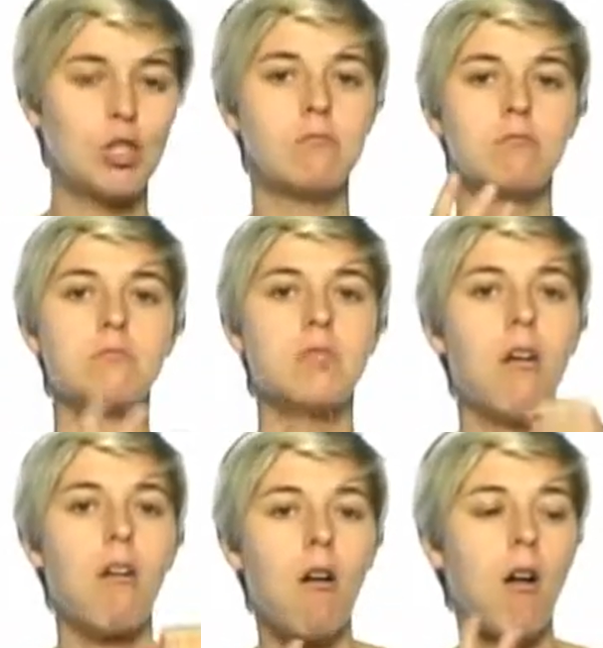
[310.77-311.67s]
We are
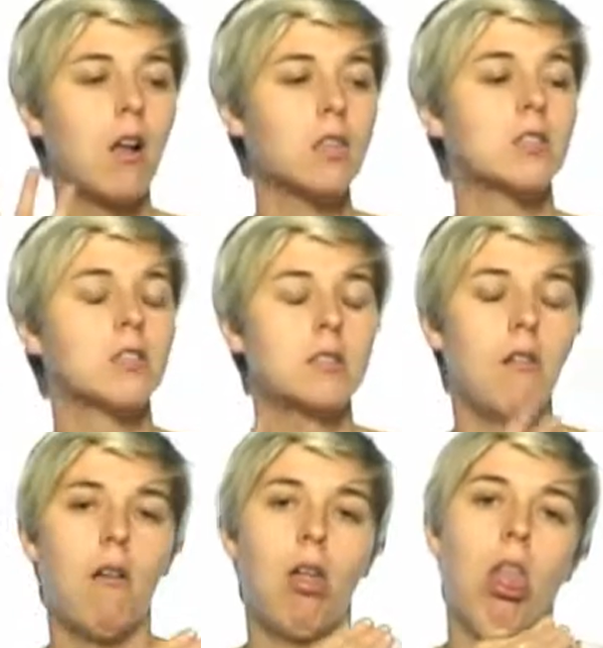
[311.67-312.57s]
aware that after
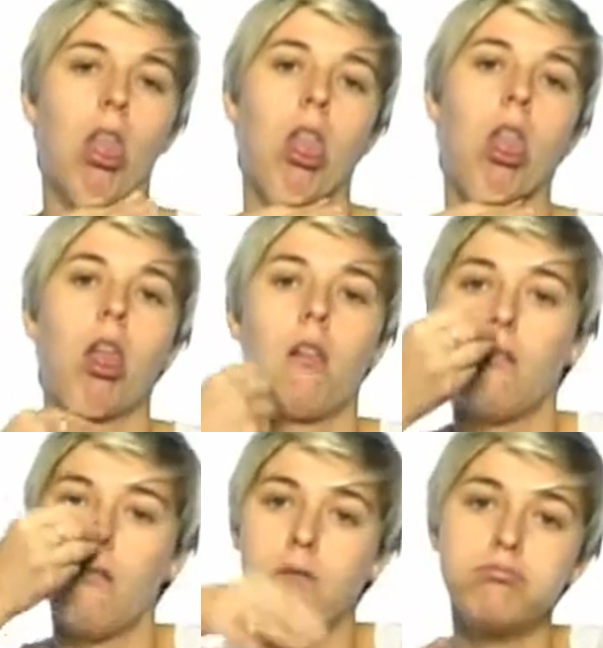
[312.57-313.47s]
certification and
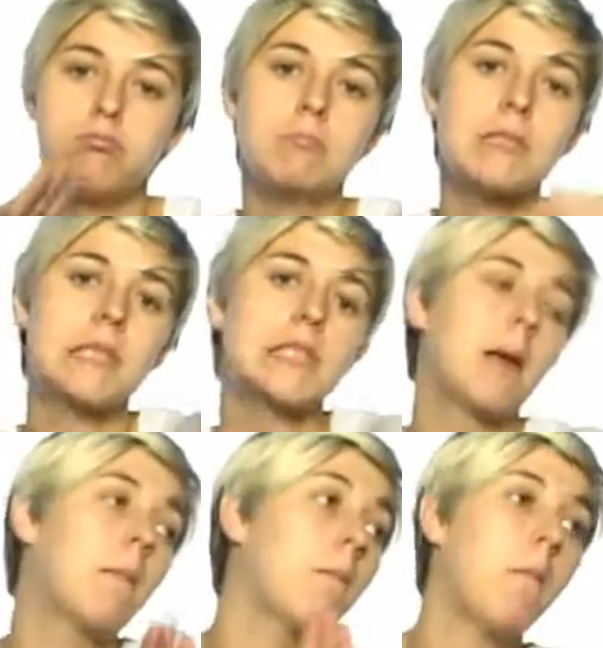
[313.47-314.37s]
5 or 10 years of
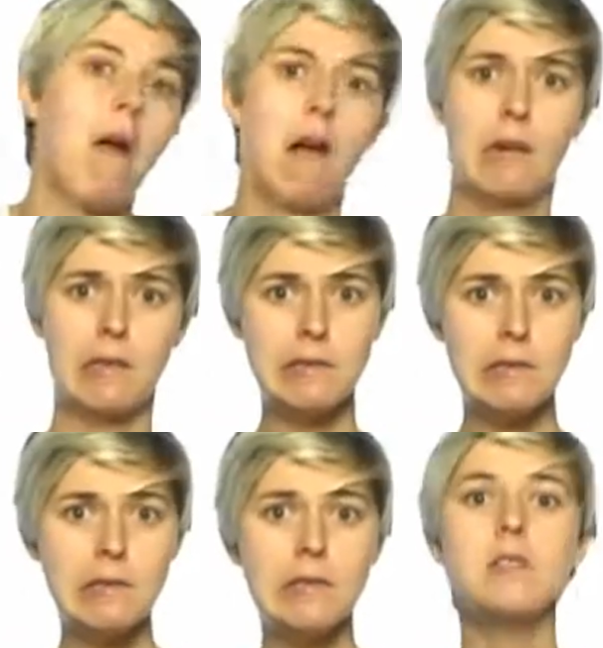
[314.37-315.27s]
work, some
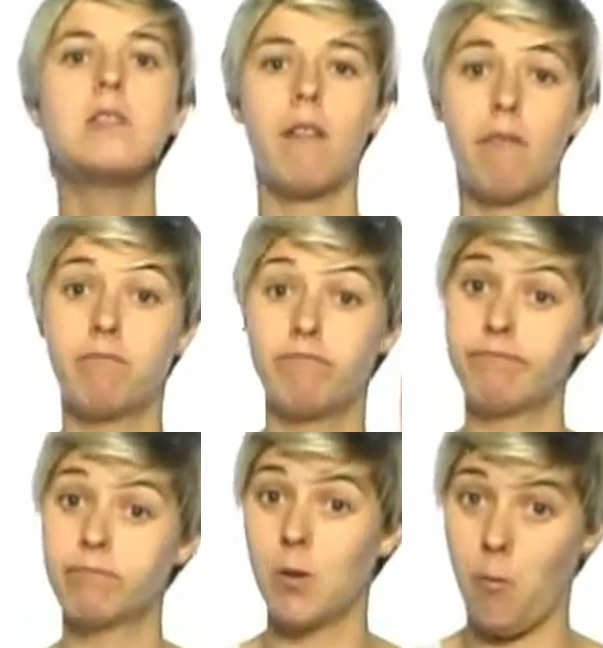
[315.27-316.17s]
interpreters have
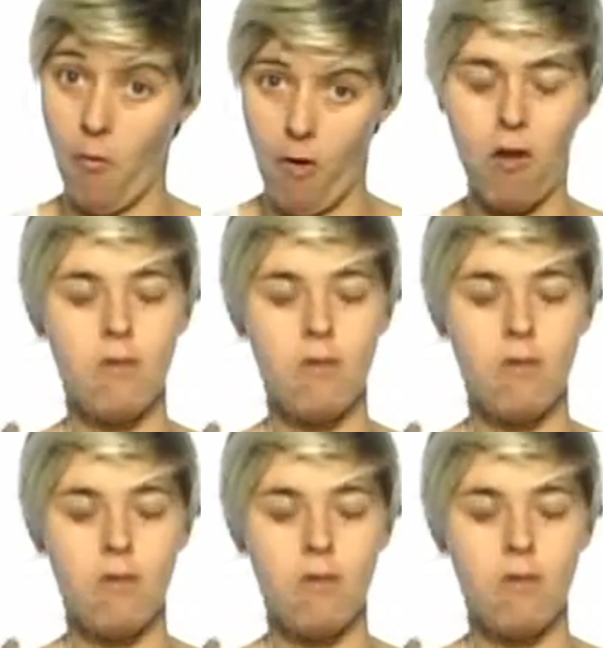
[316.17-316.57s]
enough and quit.